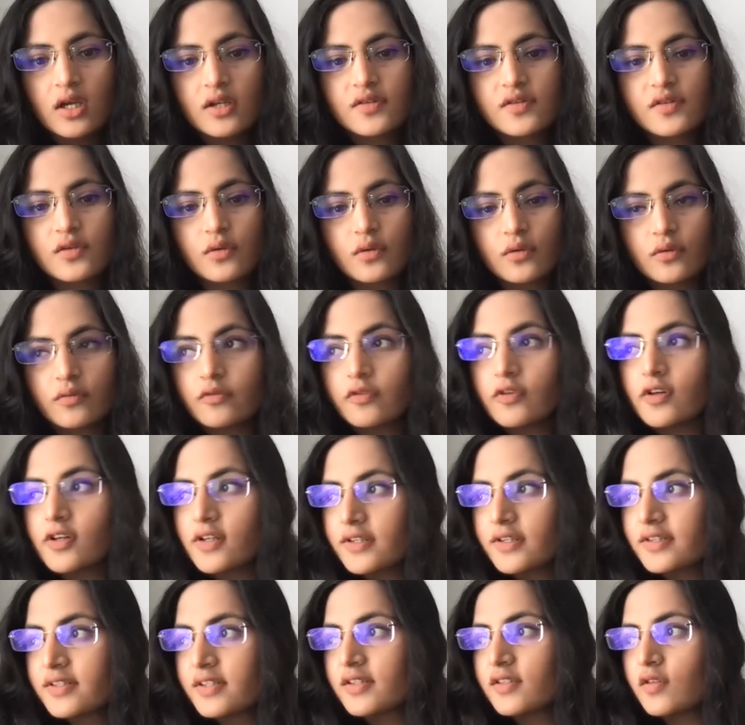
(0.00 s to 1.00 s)
So
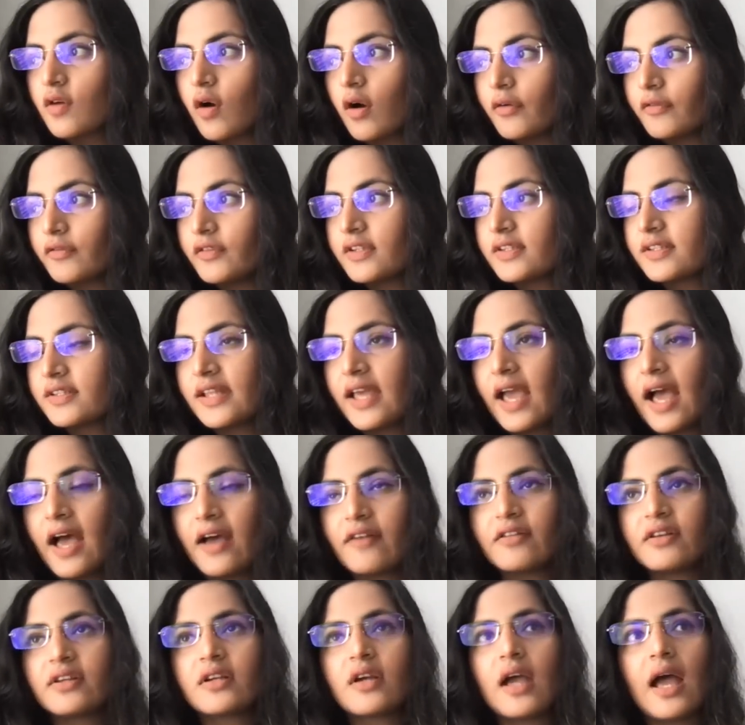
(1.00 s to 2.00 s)
first is obviously
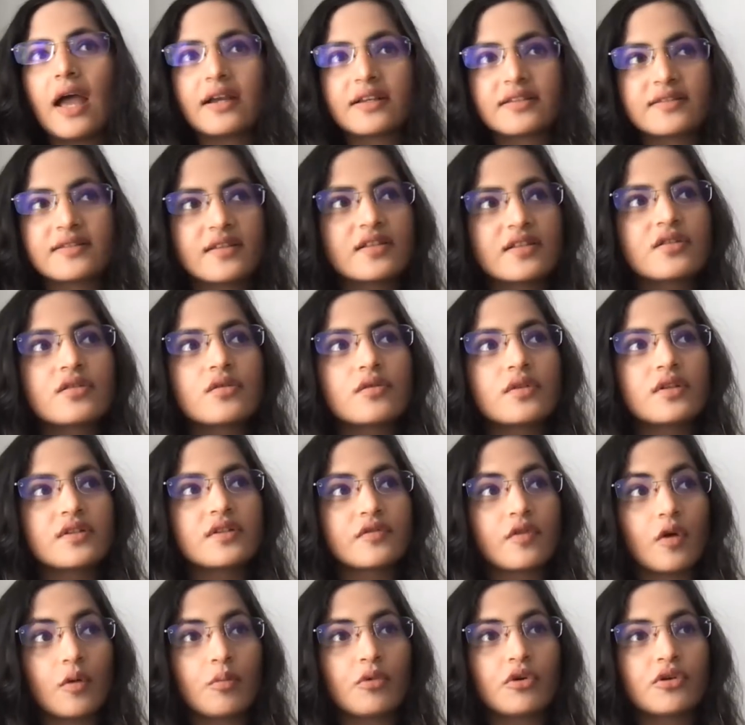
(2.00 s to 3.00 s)
having access to
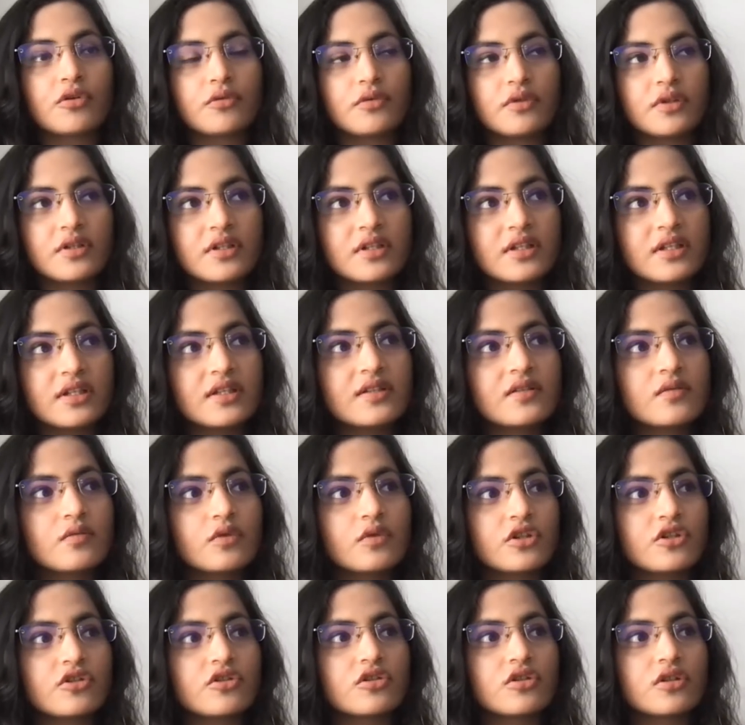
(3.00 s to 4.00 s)
these opportunities,
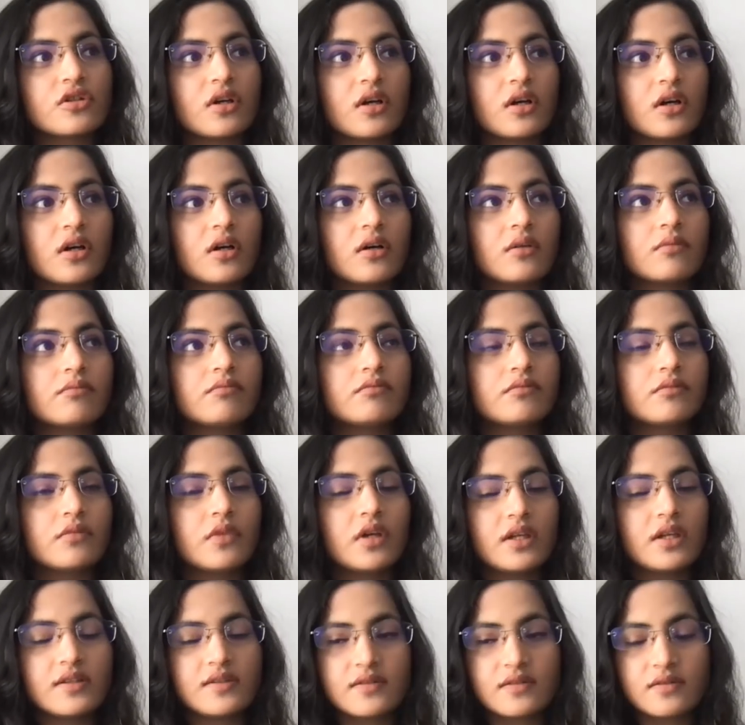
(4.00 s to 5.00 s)
which
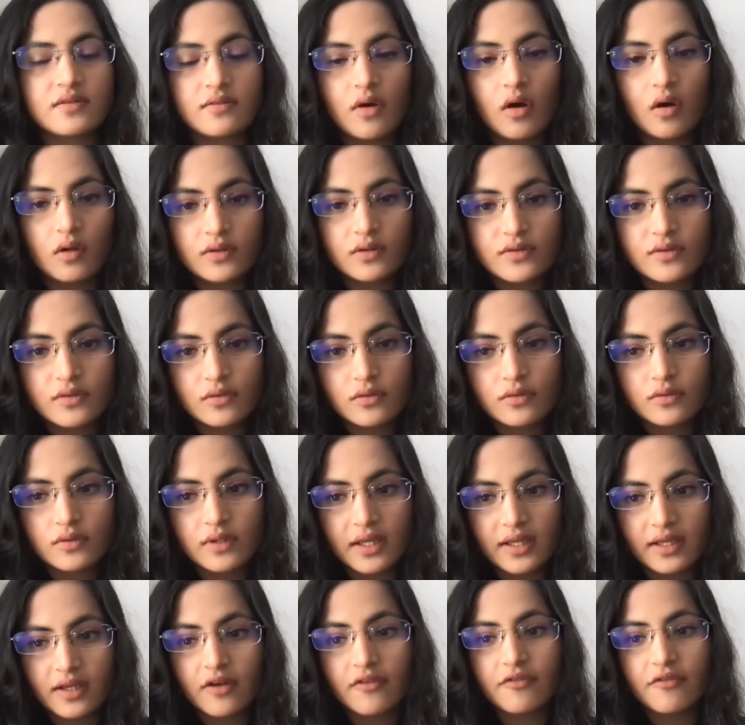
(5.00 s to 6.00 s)
is also
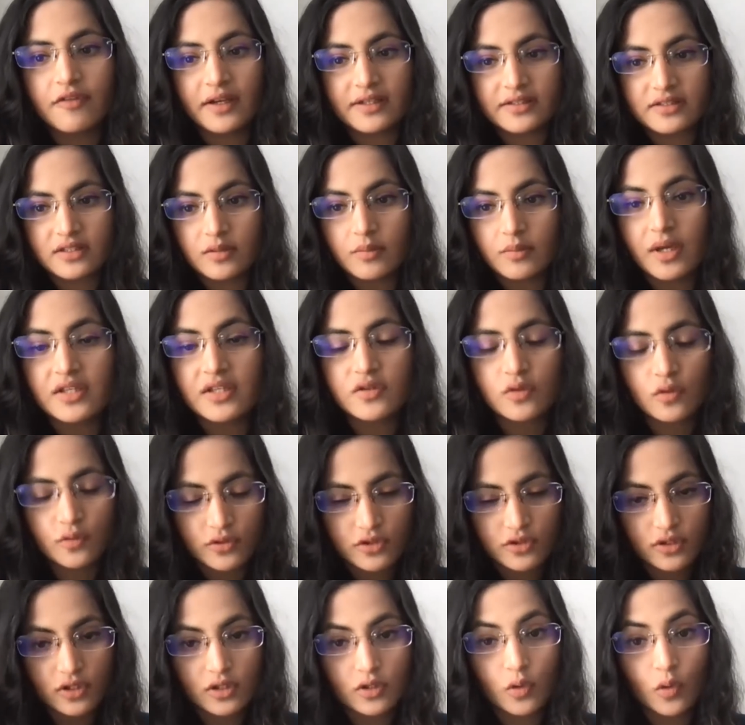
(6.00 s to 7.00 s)
like affected by
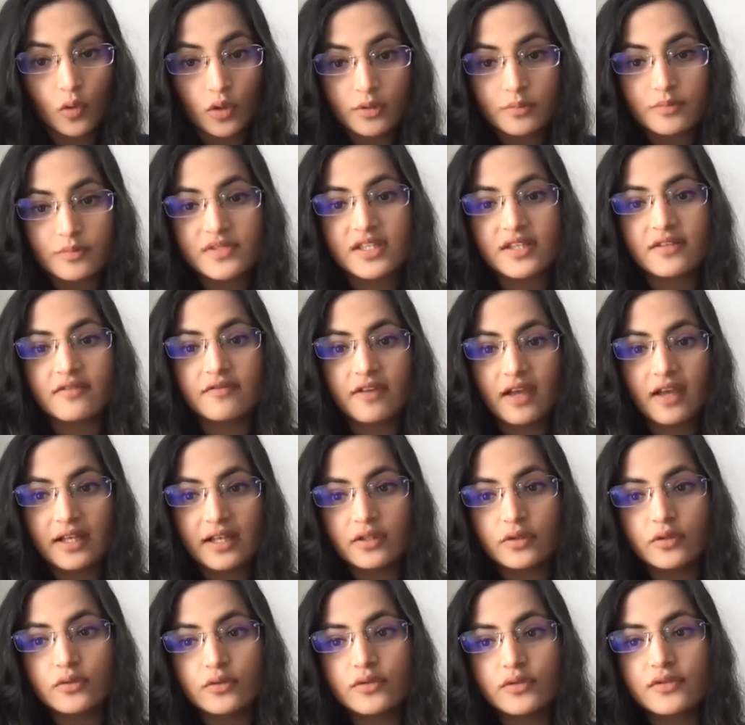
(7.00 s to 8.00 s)
social norms and
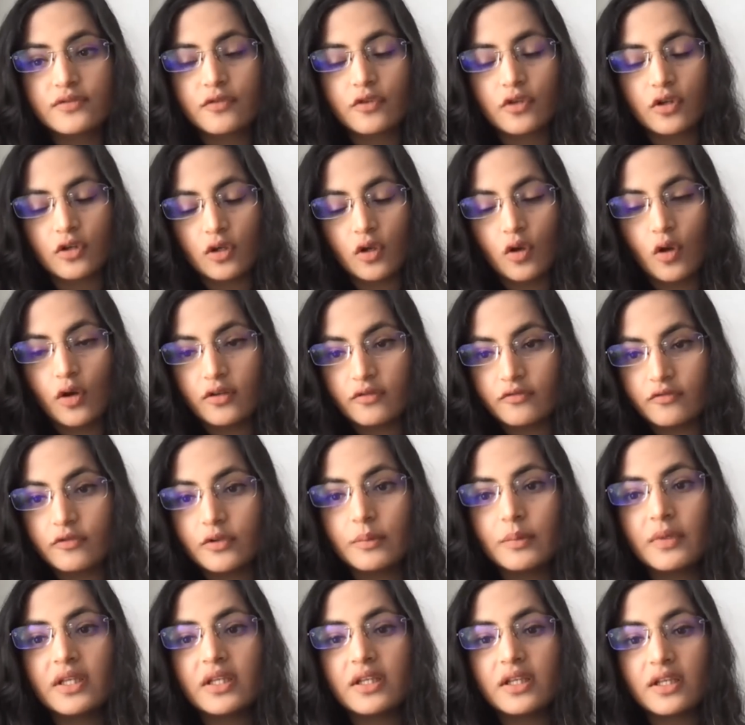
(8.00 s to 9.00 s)
values for a lot of
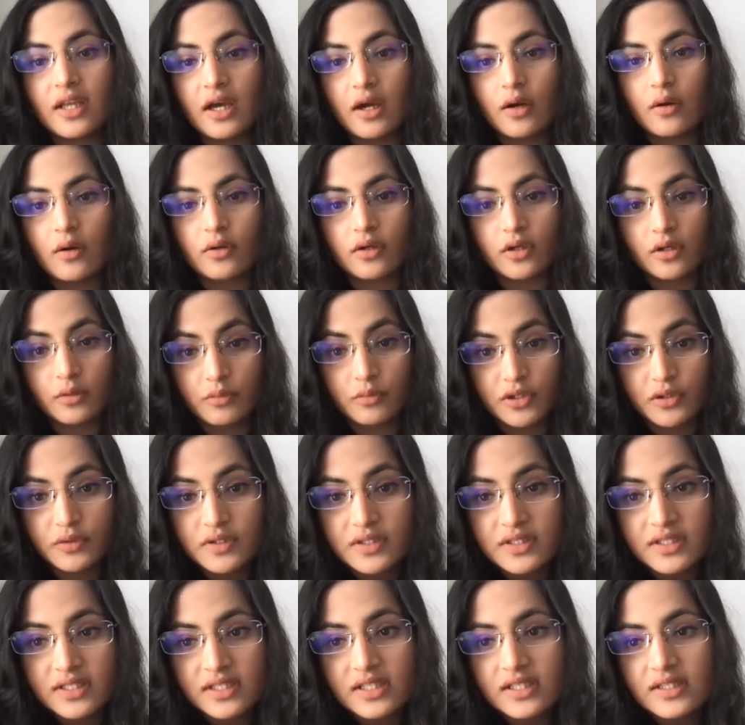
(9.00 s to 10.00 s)
women in our
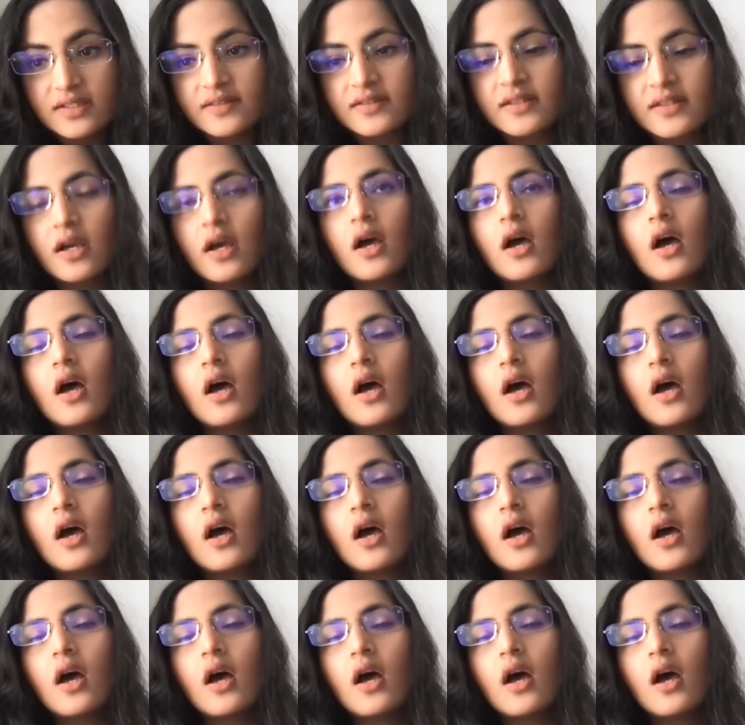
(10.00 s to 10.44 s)
communities.